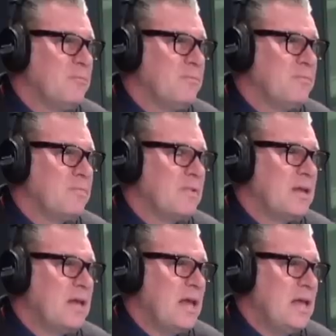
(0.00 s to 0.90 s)
Um,
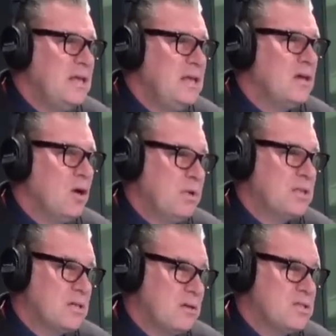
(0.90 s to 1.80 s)
any
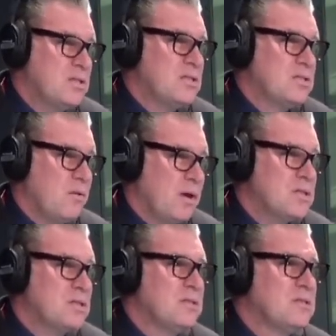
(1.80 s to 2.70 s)
comic touch in its
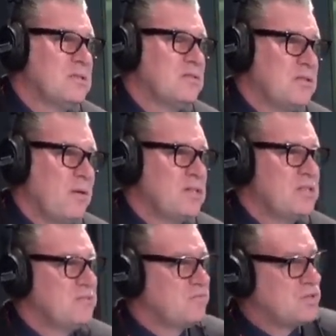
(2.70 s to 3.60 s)
direction. The, the
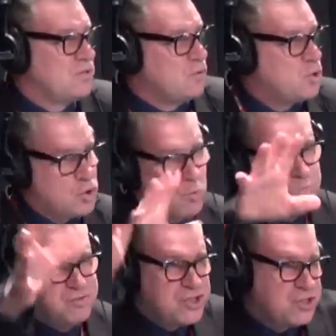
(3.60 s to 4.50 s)
direction is sort of,
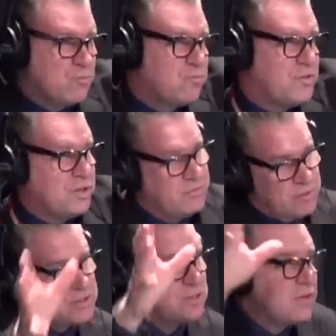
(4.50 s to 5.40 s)
shoo, shoo, you know,
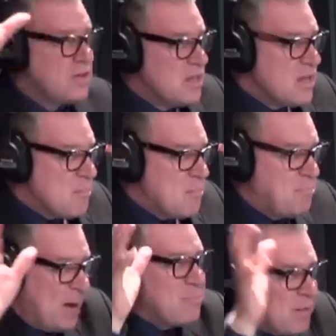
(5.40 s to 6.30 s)
very sort of
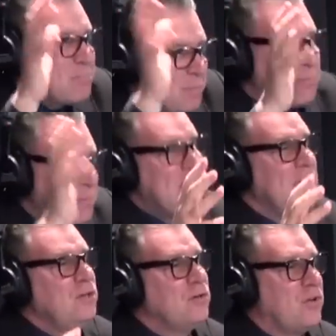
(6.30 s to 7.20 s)
bang, bang, bang, bang
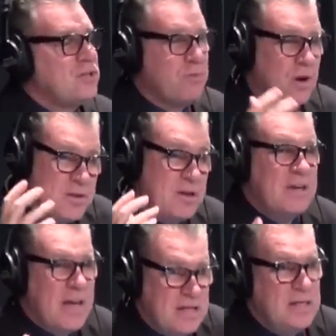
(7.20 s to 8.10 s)
in your face rather than
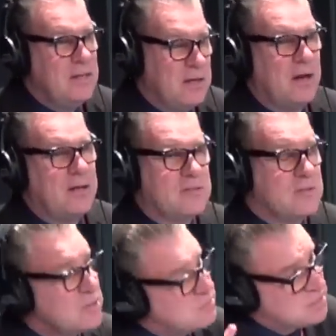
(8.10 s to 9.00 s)
having any lightness.
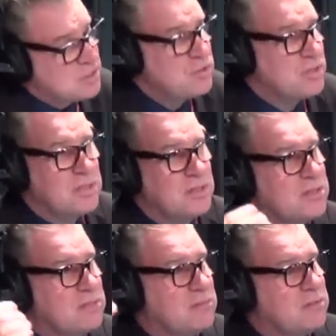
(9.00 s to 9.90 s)
It's interesting
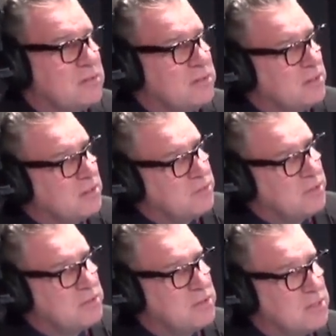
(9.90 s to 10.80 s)
because uh,
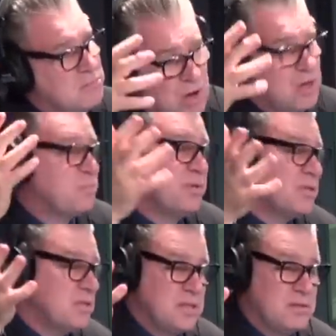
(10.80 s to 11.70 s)
there was, there's a Marx
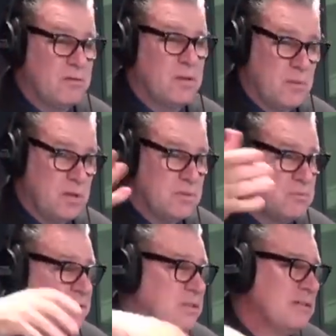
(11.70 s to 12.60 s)
Brothers season on at the
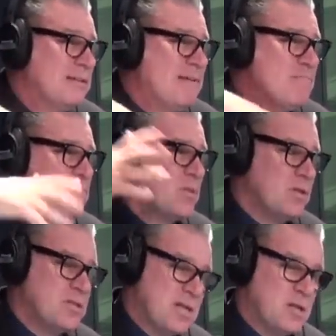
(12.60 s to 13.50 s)
moment with the
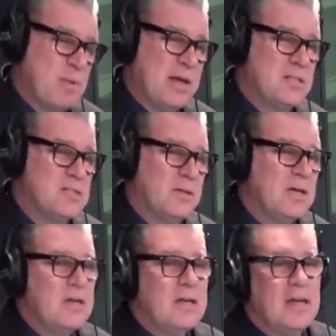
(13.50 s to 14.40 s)
that the South Bank are
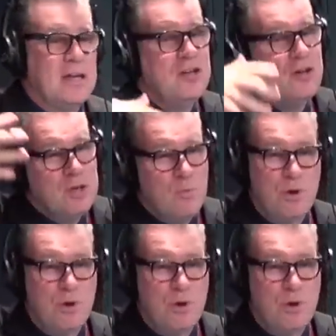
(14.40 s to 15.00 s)
doing, and you know